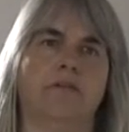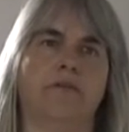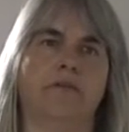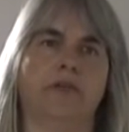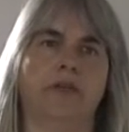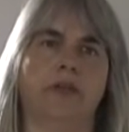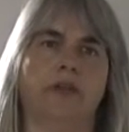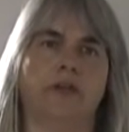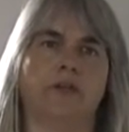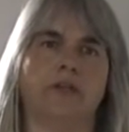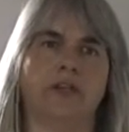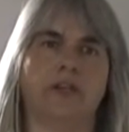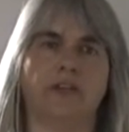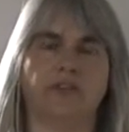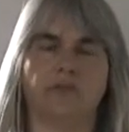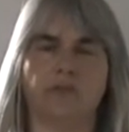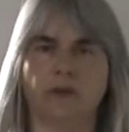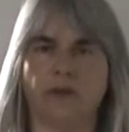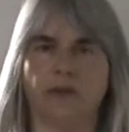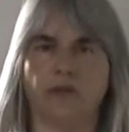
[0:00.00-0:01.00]
that you need
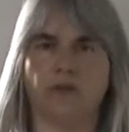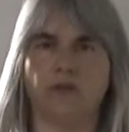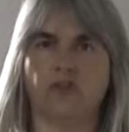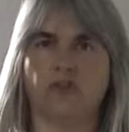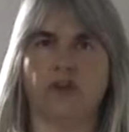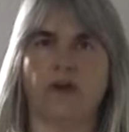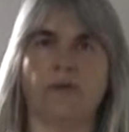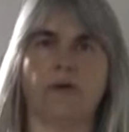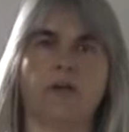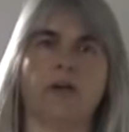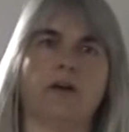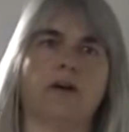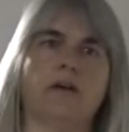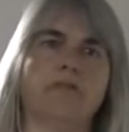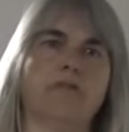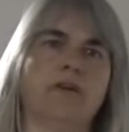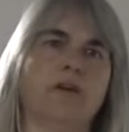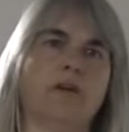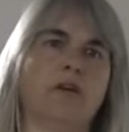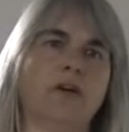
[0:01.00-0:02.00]
to make your sewing
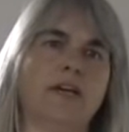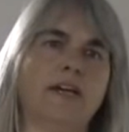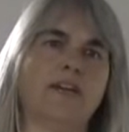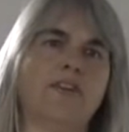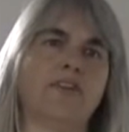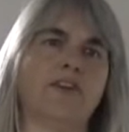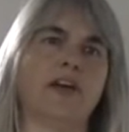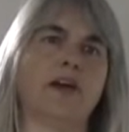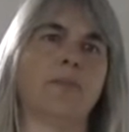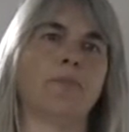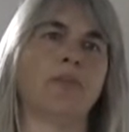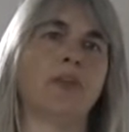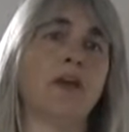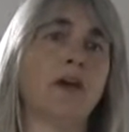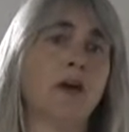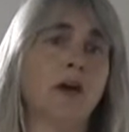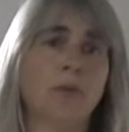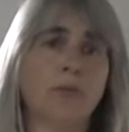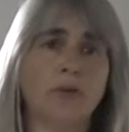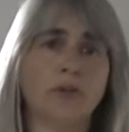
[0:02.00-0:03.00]
life a lot easier.
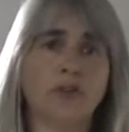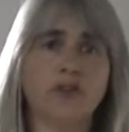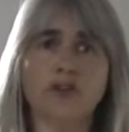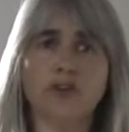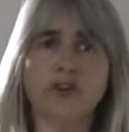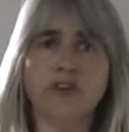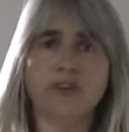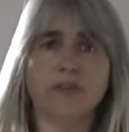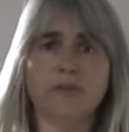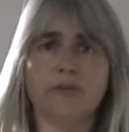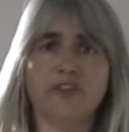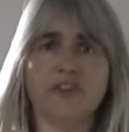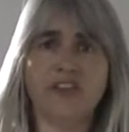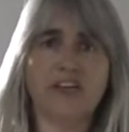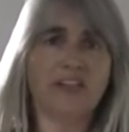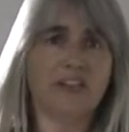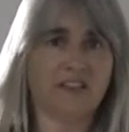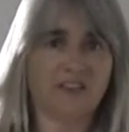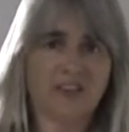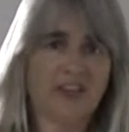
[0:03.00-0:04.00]
But the choice of the
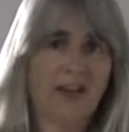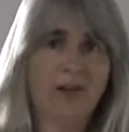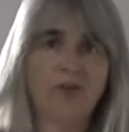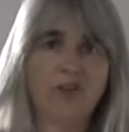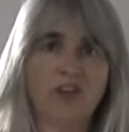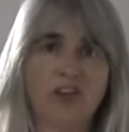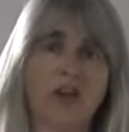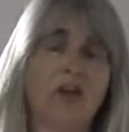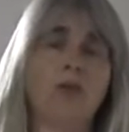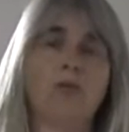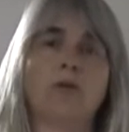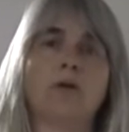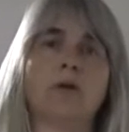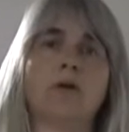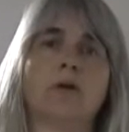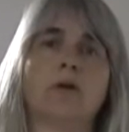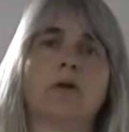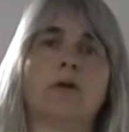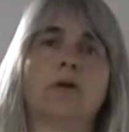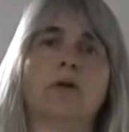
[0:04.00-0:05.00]
machine is down to you.
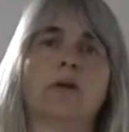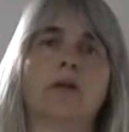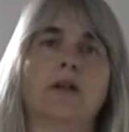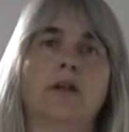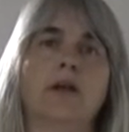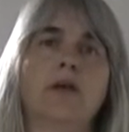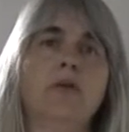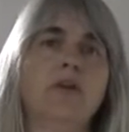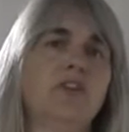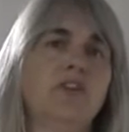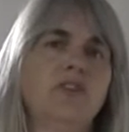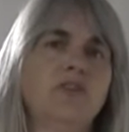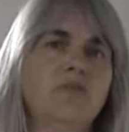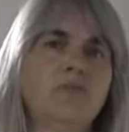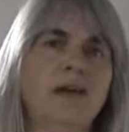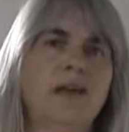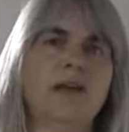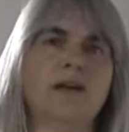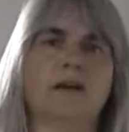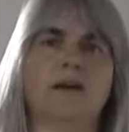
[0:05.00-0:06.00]
You know, it doesn't
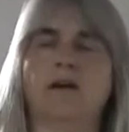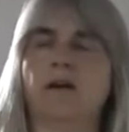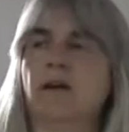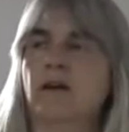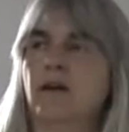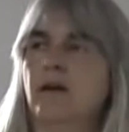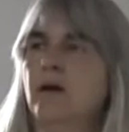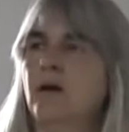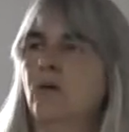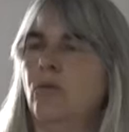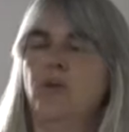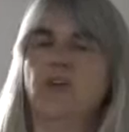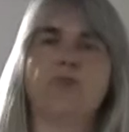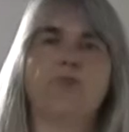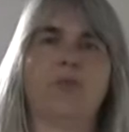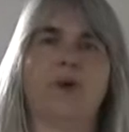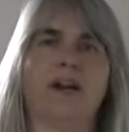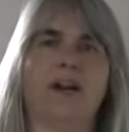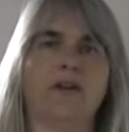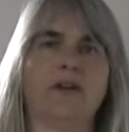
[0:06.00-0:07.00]
matter which
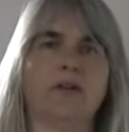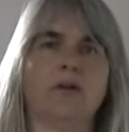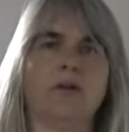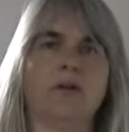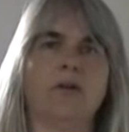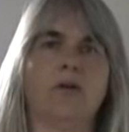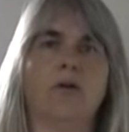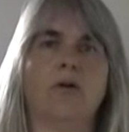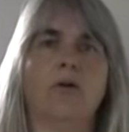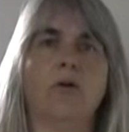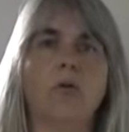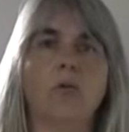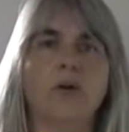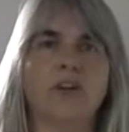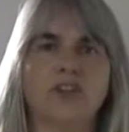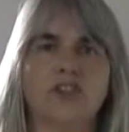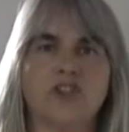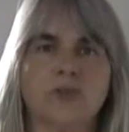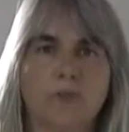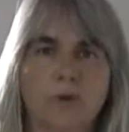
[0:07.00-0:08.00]
brand or
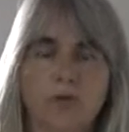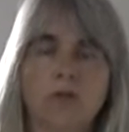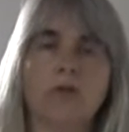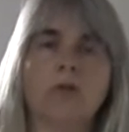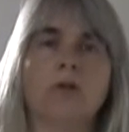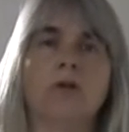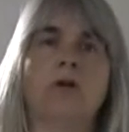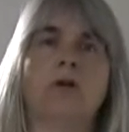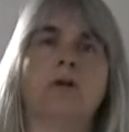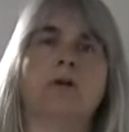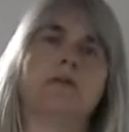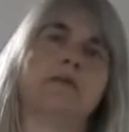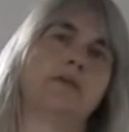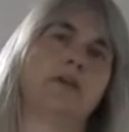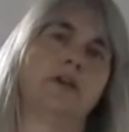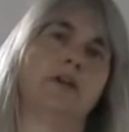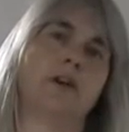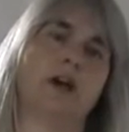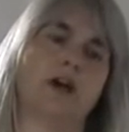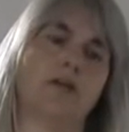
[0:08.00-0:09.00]
which model that
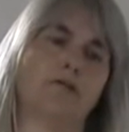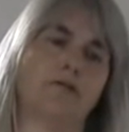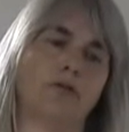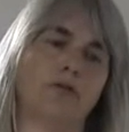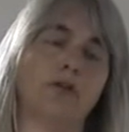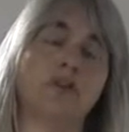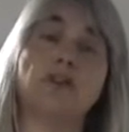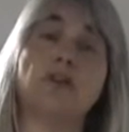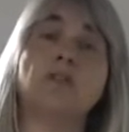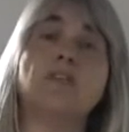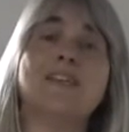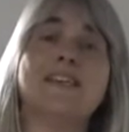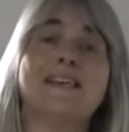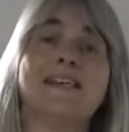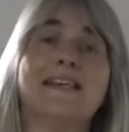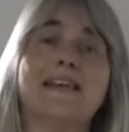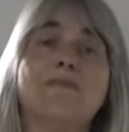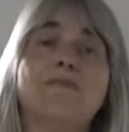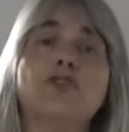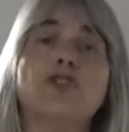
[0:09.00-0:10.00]
you go for, as long as it
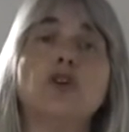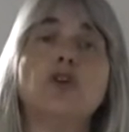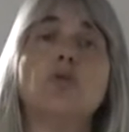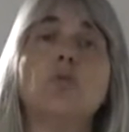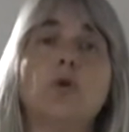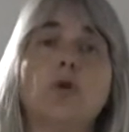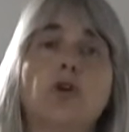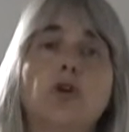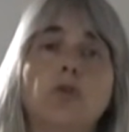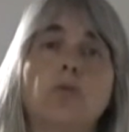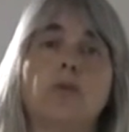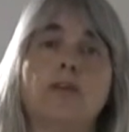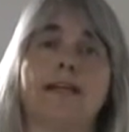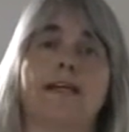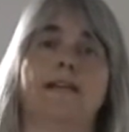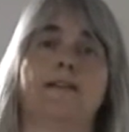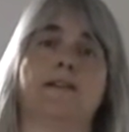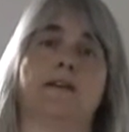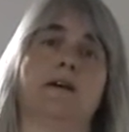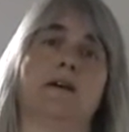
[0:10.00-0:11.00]
gives you what you
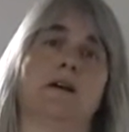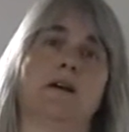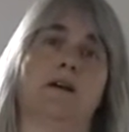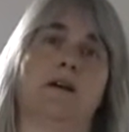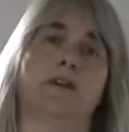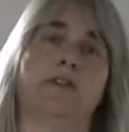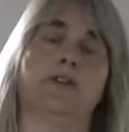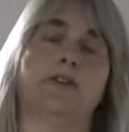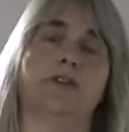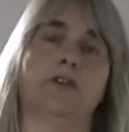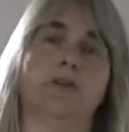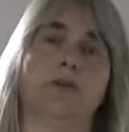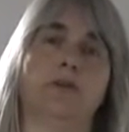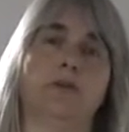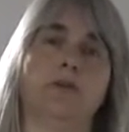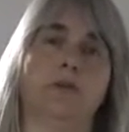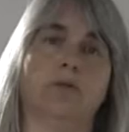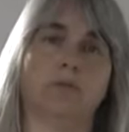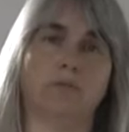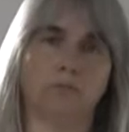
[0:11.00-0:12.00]
need to do
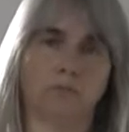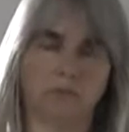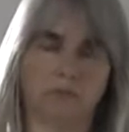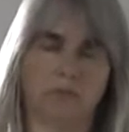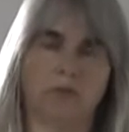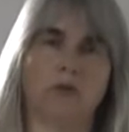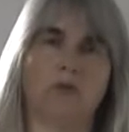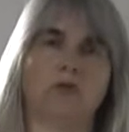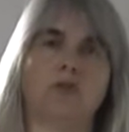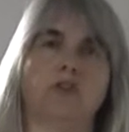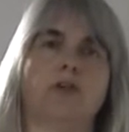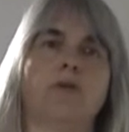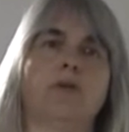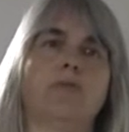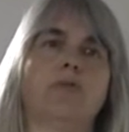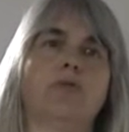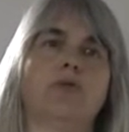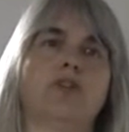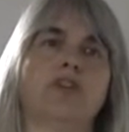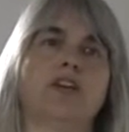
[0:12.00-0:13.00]
your sewing
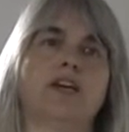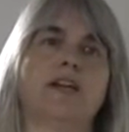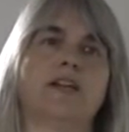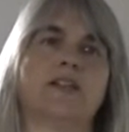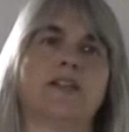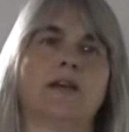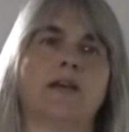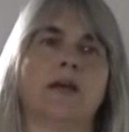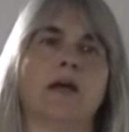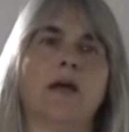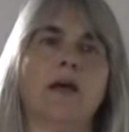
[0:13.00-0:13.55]
projects.